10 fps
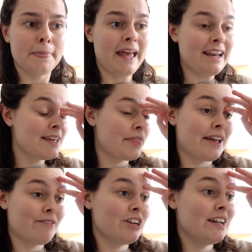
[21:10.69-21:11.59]

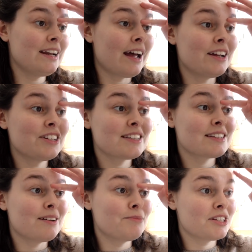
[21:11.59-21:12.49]
anything really. Like I
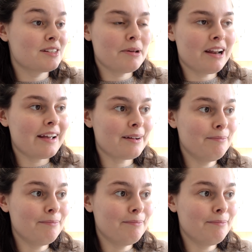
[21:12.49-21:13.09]
just, I'm just a bit like,